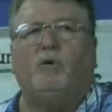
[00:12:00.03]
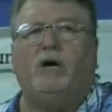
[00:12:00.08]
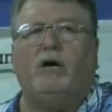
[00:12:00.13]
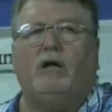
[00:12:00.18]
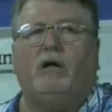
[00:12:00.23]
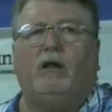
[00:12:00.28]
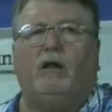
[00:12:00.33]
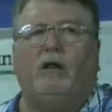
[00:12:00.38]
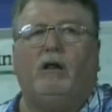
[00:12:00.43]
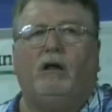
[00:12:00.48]

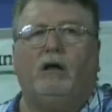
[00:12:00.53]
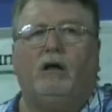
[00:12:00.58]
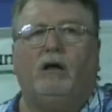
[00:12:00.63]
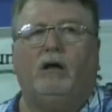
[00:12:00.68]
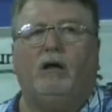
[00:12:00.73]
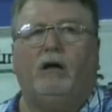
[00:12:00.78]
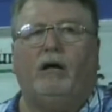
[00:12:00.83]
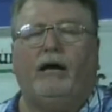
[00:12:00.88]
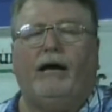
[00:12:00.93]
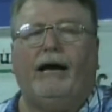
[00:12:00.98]
well
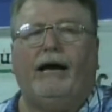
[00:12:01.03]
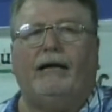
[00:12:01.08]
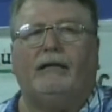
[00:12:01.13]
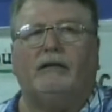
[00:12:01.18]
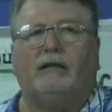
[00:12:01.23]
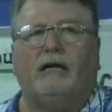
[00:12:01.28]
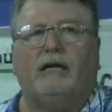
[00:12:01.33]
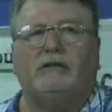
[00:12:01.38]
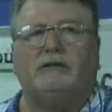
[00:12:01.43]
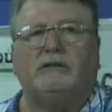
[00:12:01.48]

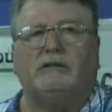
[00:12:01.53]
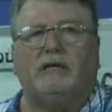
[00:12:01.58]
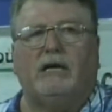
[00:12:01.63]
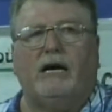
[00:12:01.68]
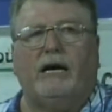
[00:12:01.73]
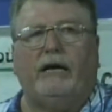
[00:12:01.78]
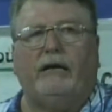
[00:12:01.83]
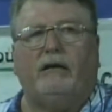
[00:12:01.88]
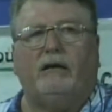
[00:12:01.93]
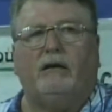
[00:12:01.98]
at that
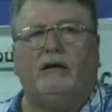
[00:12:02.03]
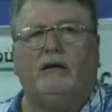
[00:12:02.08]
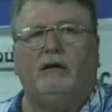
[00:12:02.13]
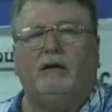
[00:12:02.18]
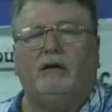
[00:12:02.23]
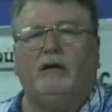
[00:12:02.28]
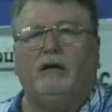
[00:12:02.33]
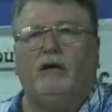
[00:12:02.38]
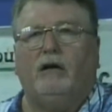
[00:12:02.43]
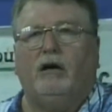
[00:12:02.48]
site,
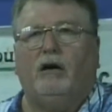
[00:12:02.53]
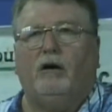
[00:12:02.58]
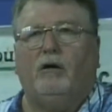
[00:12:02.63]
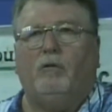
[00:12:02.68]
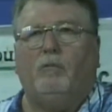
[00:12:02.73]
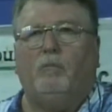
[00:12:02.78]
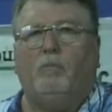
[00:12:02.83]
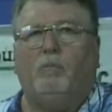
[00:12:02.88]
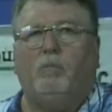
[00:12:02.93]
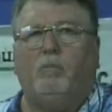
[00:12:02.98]

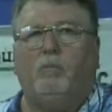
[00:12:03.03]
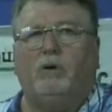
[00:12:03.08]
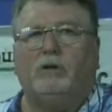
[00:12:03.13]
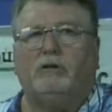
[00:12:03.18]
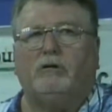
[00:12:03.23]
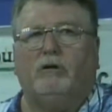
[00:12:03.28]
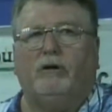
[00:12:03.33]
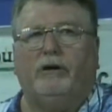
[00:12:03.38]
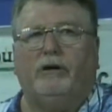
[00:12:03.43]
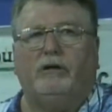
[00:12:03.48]

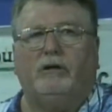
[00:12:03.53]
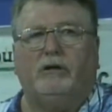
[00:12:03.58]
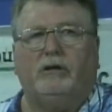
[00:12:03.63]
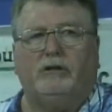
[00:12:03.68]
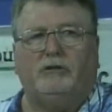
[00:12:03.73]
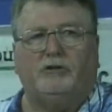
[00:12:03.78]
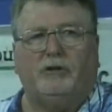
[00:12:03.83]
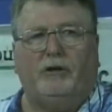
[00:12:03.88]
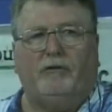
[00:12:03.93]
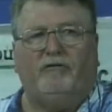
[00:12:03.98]
but they're only going
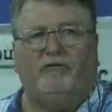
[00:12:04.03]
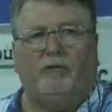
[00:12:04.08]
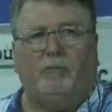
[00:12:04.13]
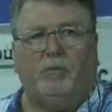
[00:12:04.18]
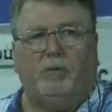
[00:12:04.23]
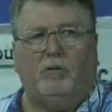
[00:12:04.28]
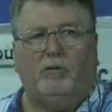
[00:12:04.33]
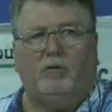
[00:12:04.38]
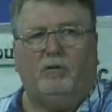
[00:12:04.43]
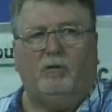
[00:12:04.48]
to treat it for
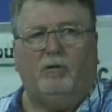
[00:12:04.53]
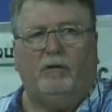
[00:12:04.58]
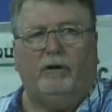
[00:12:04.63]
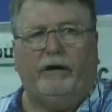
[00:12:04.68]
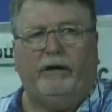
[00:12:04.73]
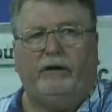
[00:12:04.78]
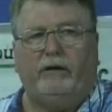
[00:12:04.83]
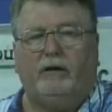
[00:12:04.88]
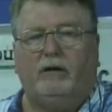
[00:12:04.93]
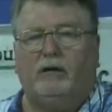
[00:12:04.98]

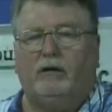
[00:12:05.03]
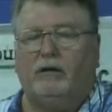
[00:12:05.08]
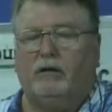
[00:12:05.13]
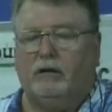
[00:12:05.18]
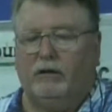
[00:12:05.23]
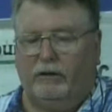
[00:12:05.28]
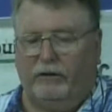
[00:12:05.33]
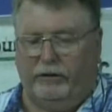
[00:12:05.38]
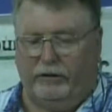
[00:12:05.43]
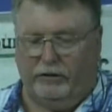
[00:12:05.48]
perchlorate.
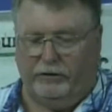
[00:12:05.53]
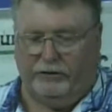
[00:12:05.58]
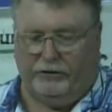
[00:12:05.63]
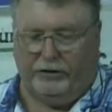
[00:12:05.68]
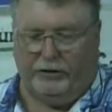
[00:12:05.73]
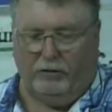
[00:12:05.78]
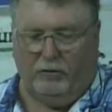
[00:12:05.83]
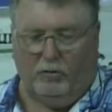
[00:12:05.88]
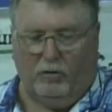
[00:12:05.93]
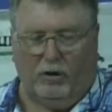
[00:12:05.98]
They're
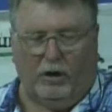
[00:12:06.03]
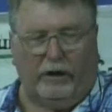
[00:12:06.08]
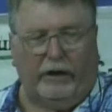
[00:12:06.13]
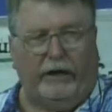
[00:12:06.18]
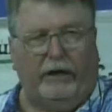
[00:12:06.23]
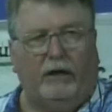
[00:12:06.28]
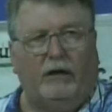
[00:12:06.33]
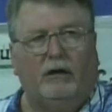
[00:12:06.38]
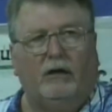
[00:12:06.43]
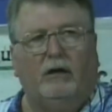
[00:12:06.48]
still
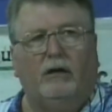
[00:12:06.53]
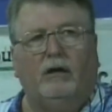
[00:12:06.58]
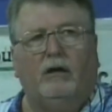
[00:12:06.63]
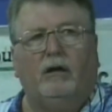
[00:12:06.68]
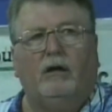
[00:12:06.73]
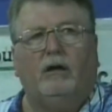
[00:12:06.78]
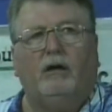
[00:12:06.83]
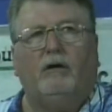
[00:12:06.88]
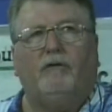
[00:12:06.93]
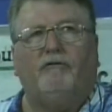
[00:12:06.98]
working.
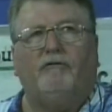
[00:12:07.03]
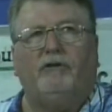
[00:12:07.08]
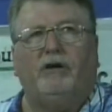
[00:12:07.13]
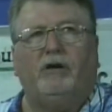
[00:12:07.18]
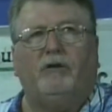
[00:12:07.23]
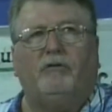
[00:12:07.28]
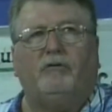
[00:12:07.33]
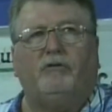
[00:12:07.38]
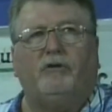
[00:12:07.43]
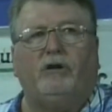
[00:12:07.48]

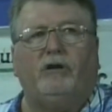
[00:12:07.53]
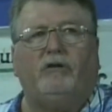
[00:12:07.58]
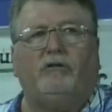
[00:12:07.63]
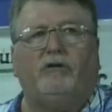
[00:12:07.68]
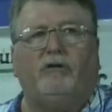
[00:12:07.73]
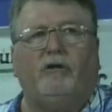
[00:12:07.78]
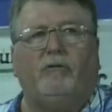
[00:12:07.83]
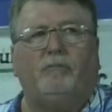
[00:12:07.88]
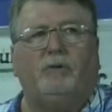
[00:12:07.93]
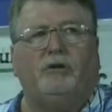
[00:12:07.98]

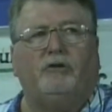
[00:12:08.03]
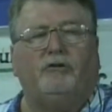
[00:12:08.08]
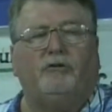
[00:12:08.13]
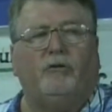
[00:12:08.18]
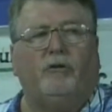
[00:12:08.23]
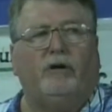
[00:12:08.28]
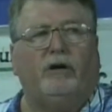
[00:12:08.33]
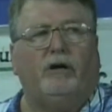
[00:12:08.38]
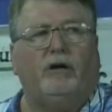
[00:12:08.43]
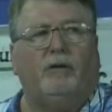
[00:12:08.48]
VOCs have been
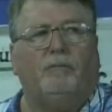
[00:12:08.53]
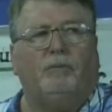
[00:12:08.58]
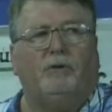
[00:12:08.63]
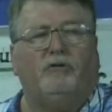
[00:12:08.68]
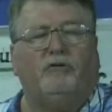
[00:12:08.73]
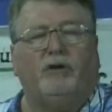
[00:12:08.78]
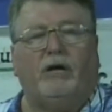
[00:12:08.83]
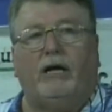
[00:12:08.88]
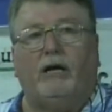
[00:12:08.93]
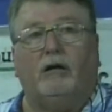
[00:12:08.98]
showing up
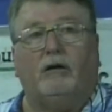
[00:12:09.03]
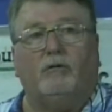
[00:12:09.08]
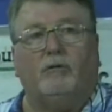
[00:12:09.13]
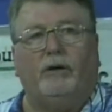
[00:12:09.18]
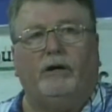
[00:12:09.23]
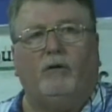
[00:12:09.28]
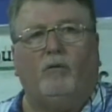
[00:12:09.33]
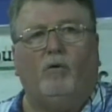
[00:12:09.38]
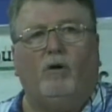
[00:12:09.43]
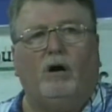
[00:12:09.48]
in Santa
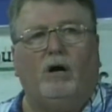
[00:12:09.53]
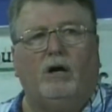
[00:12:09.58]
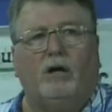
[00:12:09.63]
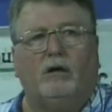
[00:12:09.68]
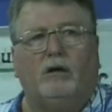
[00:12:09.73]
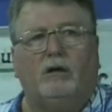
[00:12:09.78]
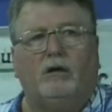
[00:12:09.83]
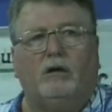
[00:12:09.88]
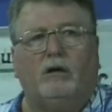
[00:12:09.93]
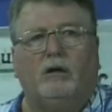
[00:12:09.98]
Clarita
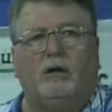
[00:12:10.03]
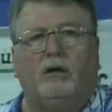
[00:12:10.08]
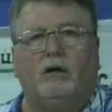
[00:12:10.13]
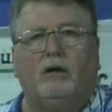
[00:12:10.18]
water,